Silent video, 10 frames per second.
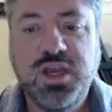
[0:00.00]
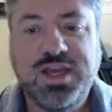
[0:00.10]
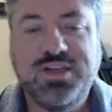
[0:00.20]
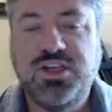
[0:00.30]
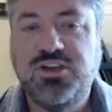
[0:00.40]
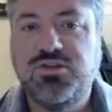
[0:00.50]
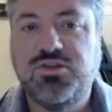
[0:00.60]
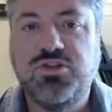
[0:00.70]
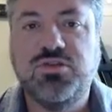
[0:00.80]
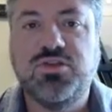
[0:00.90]
and teach your
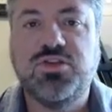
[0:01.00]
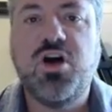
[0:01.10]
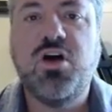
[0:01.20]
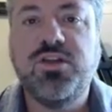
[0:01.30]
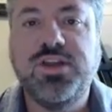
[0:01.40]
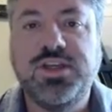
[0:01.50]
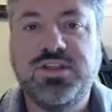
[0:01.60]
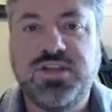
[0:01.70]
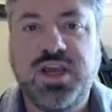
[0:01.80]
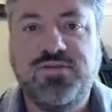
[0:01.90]
students all the
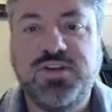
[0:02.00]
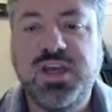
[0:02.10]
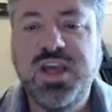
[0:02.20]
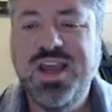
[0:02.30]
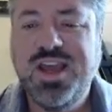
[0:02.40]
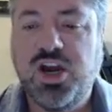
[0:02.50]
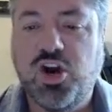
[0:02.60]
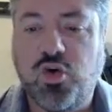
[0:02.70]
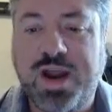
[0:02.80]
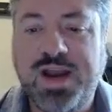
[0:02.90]
safety.
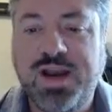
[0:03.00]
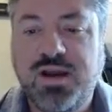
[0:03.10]
Great